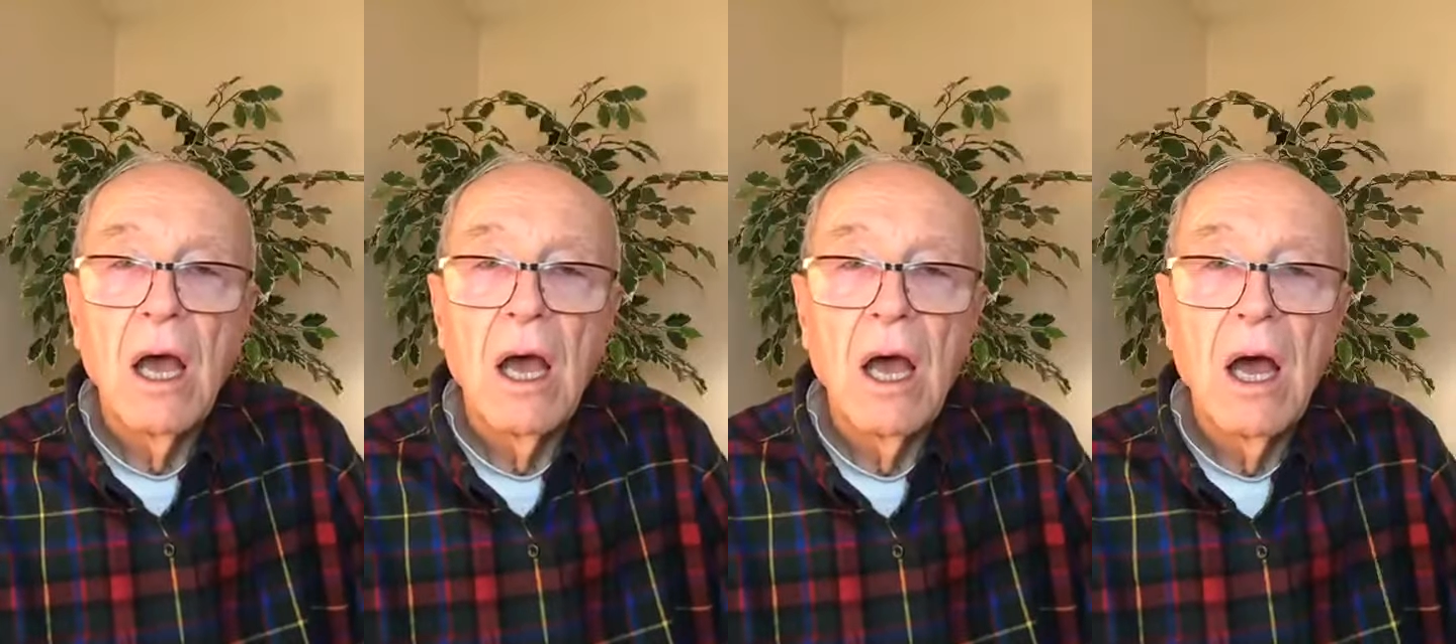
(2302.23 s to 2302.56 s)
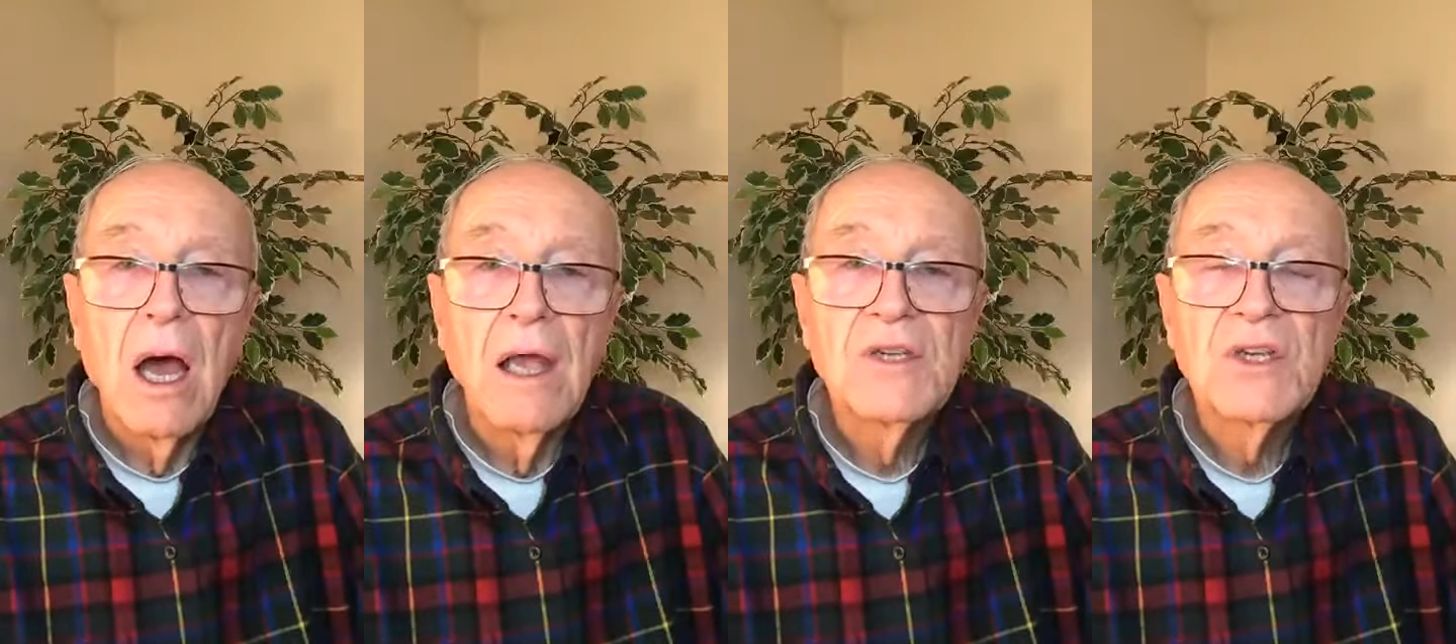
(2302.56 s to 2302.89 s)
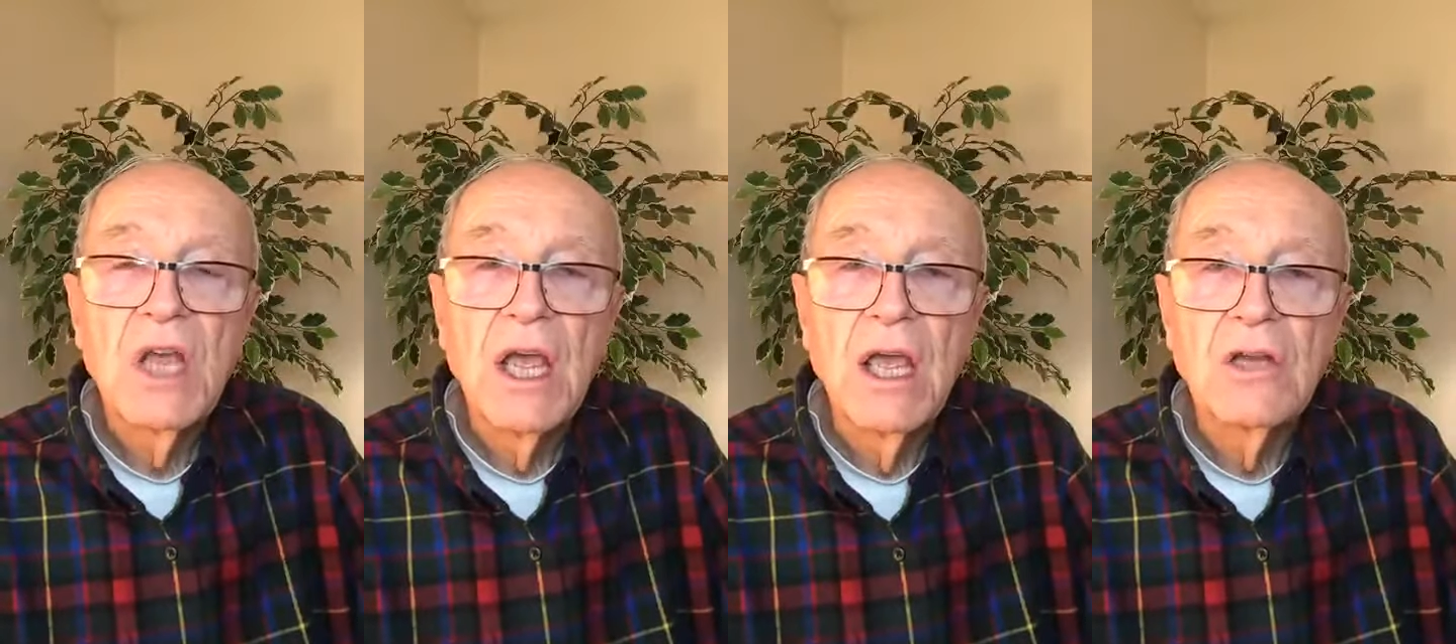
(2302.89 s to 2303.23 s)
I
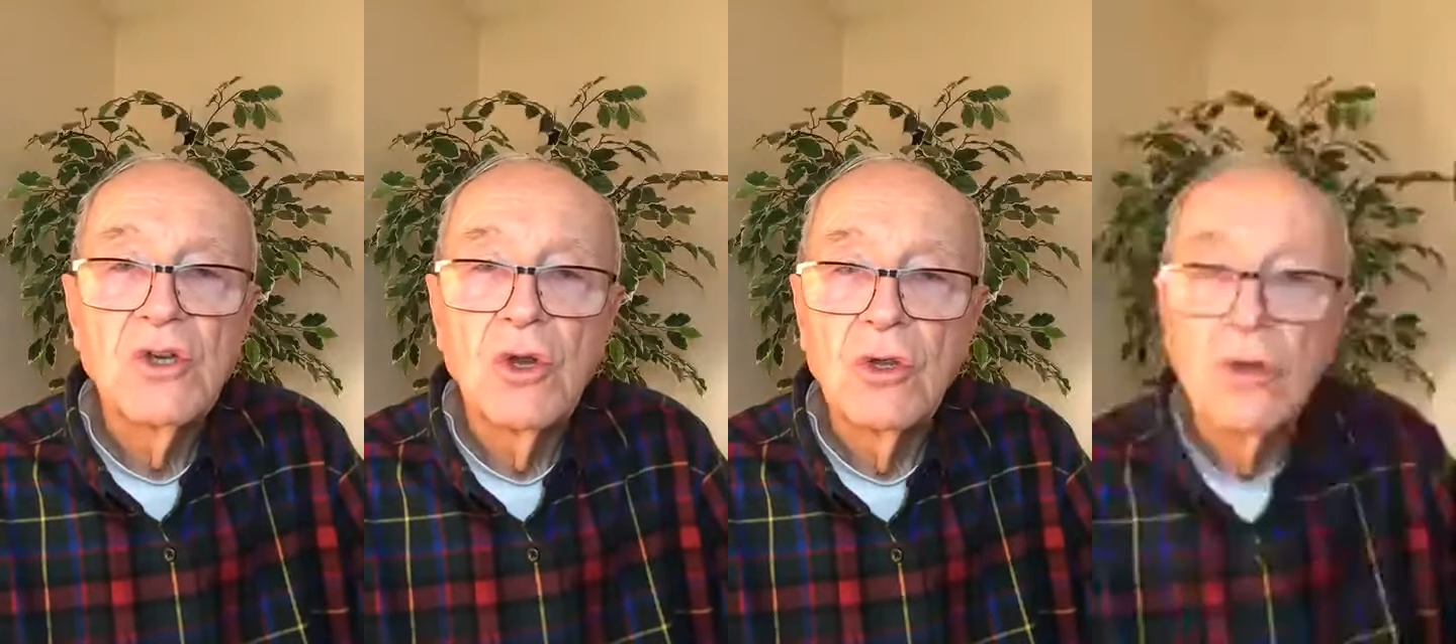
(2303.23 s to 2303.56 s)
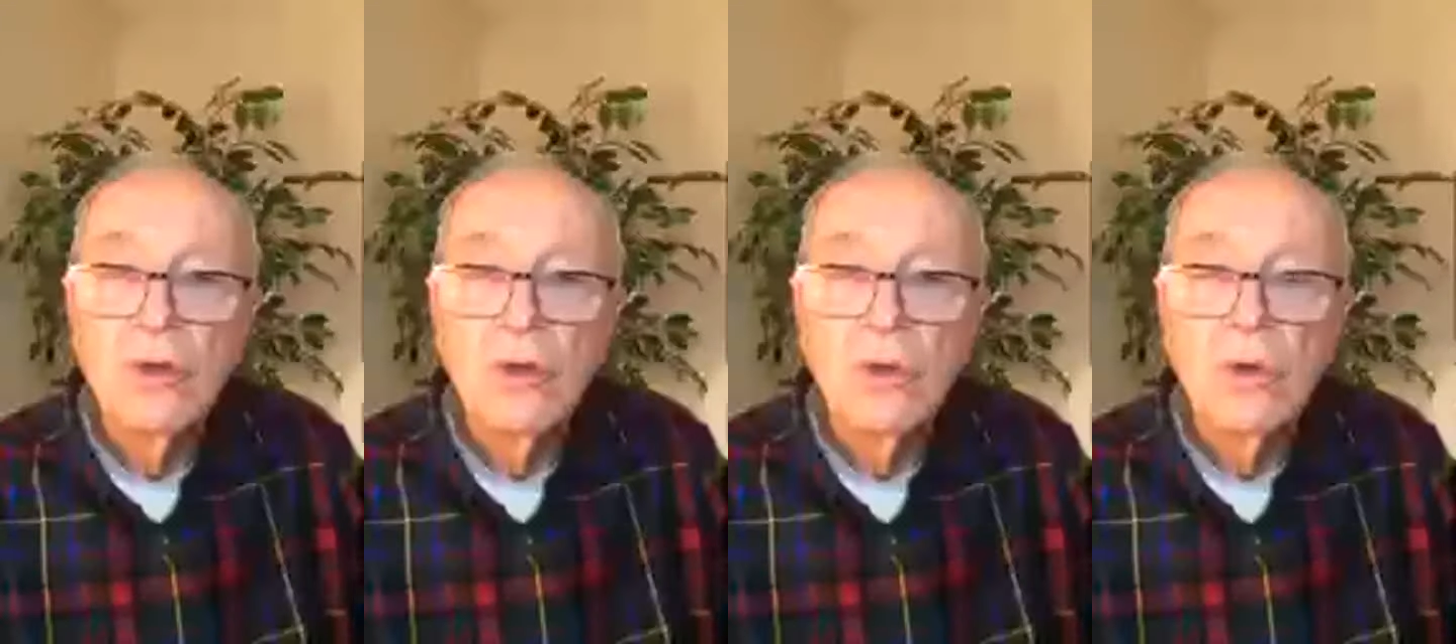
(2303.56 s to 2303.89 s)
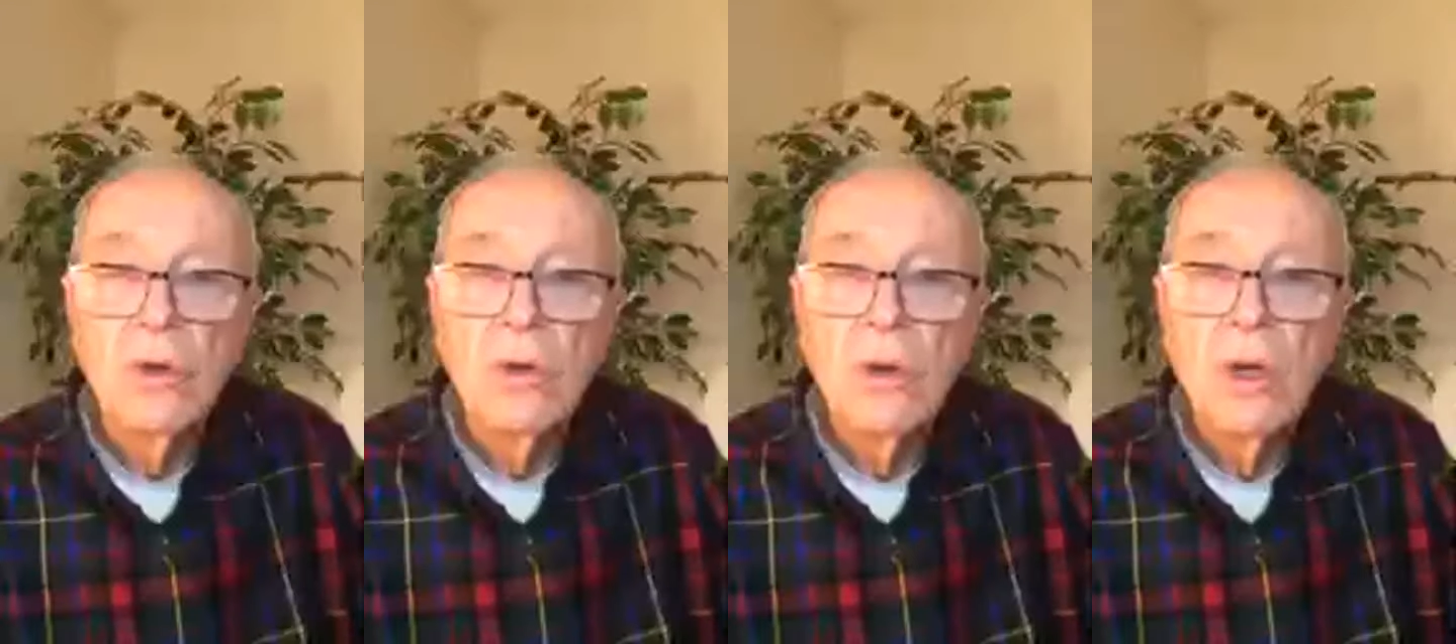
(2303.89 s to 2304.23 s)
say to you,
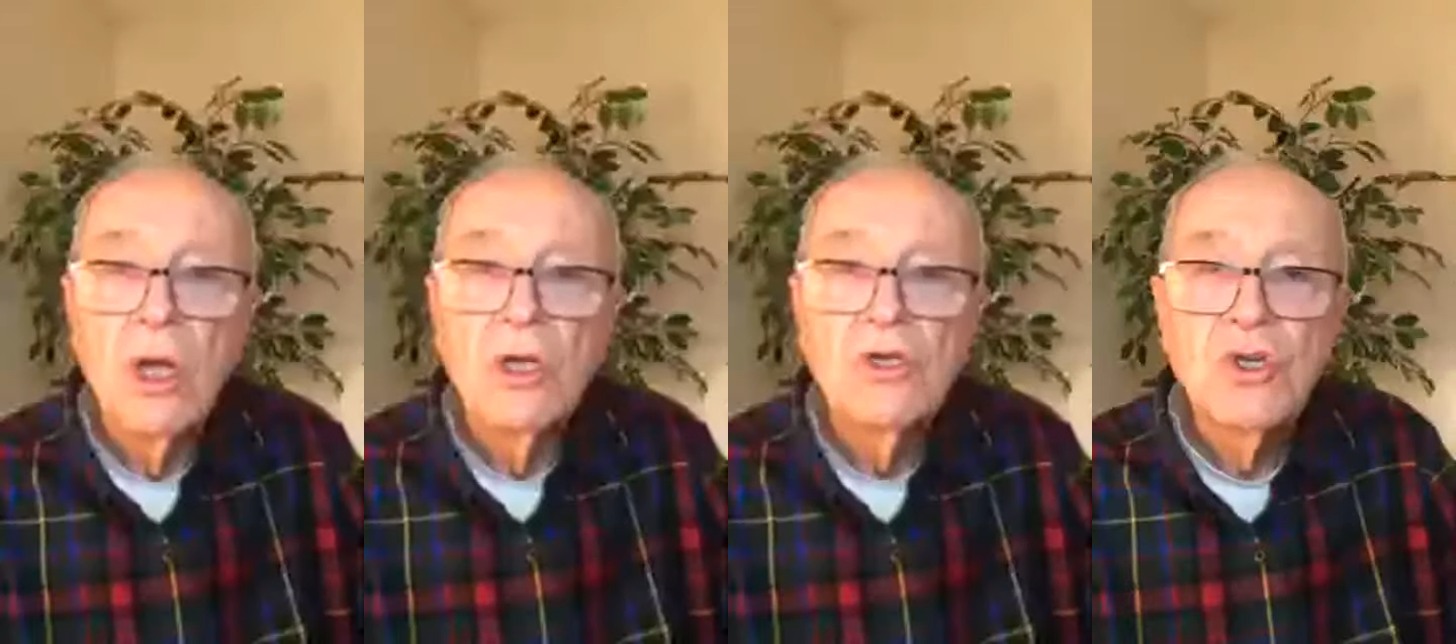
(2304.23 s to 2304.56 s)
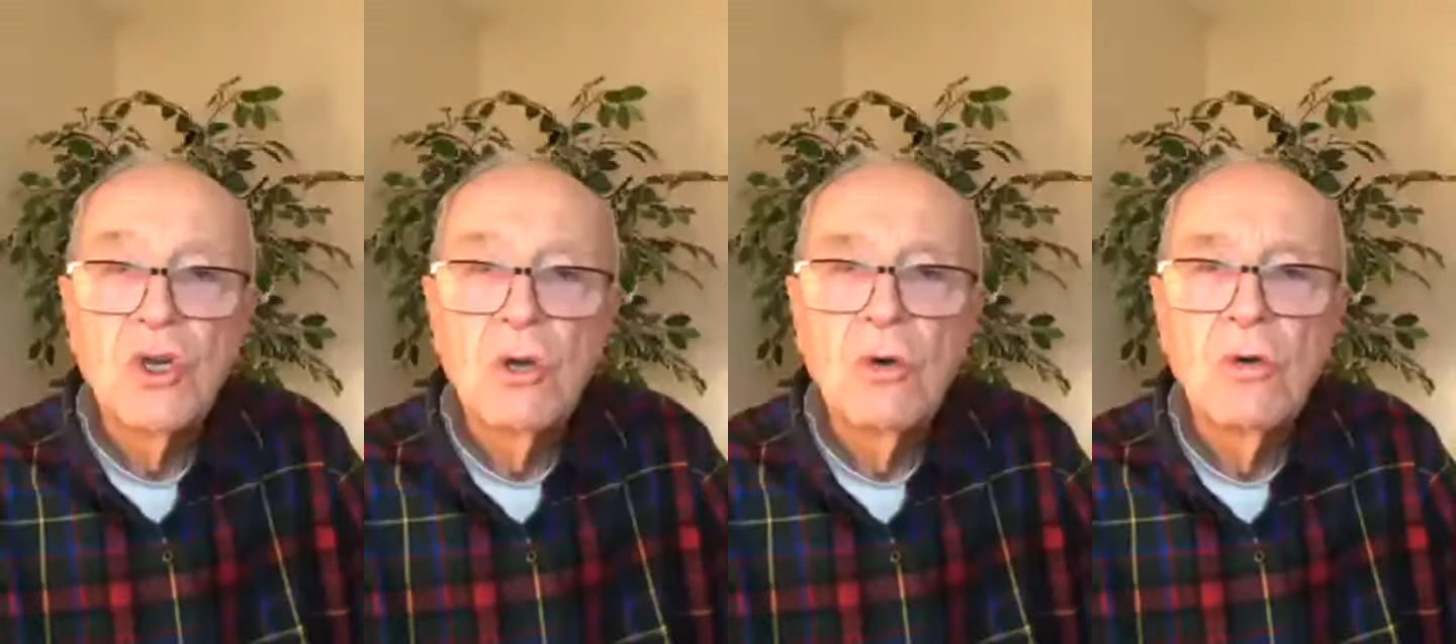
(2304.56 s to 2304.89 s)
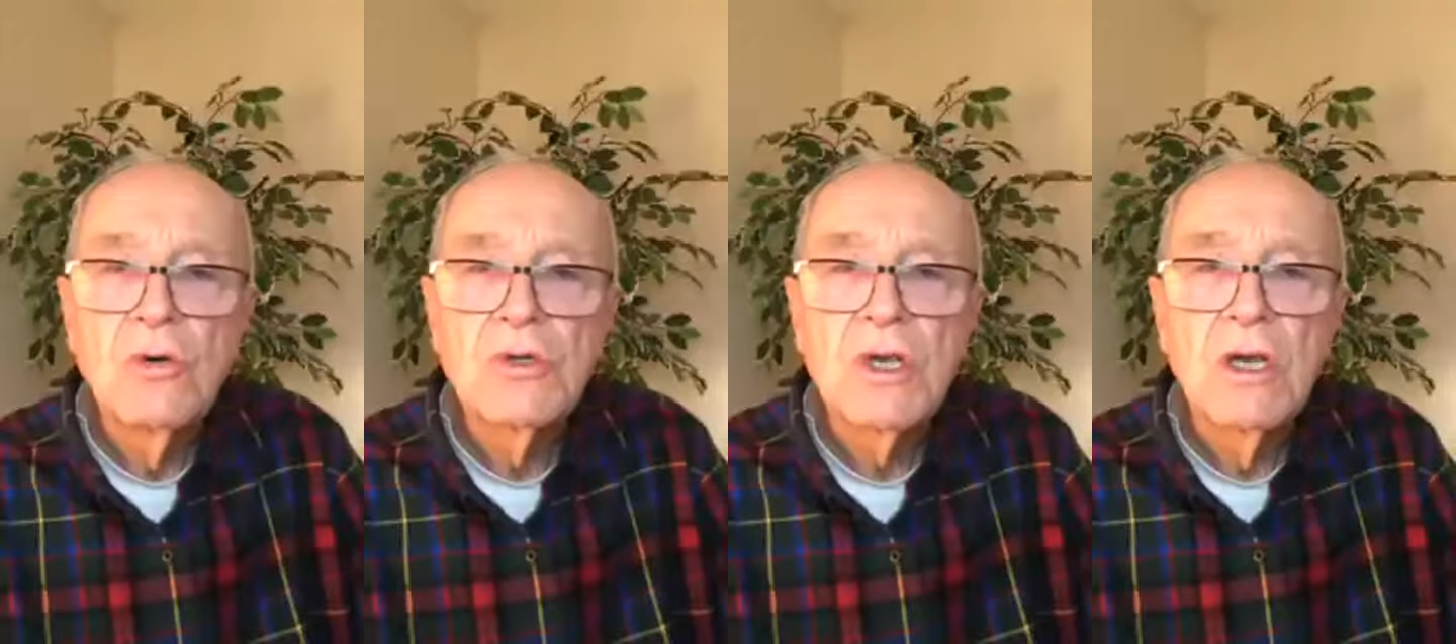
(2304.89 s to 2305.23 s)

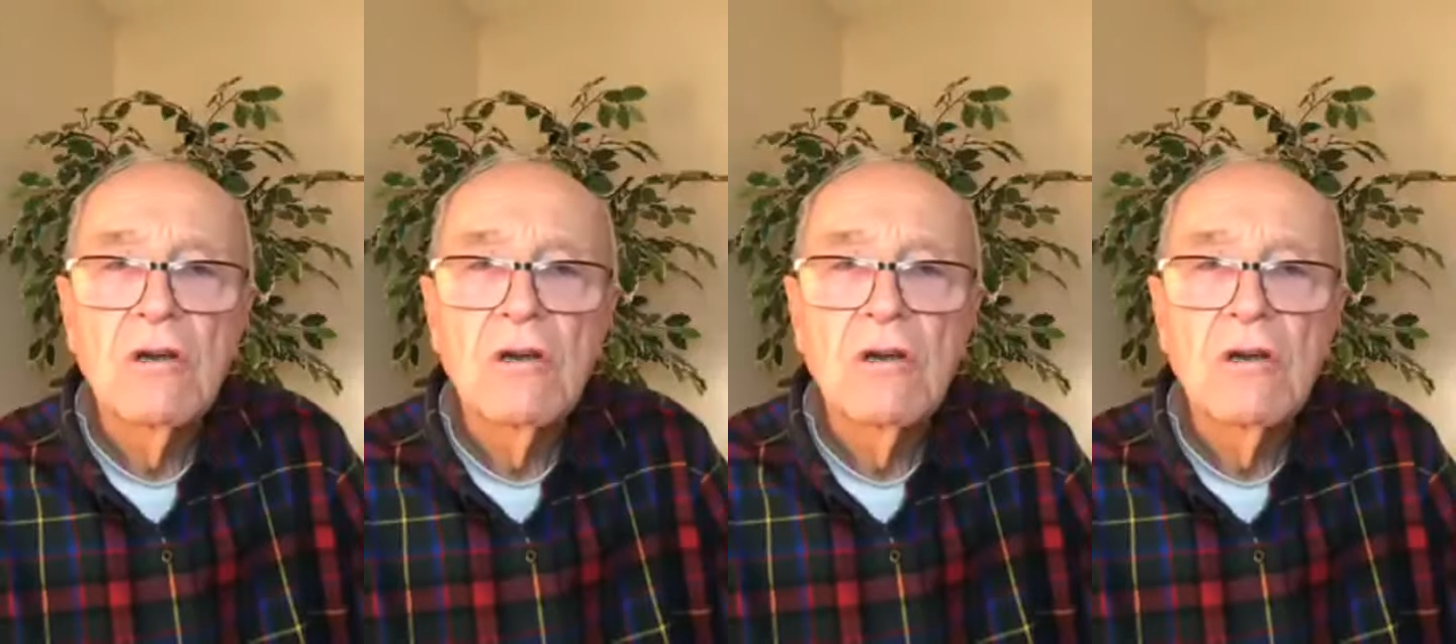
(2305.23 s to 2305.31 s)
choose